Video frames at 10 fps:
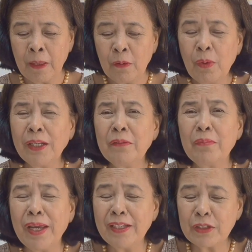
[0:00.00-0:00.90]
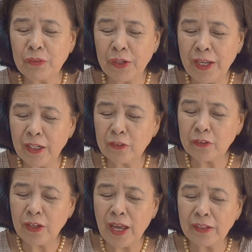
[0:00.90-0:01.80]
What makes for
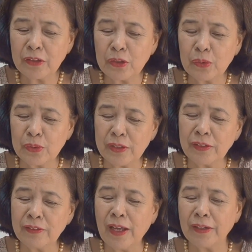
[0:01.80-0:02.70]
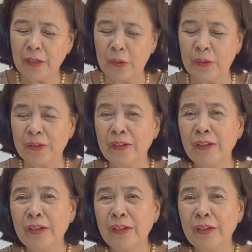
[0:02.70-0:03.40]
healthy attitudes in dialogue?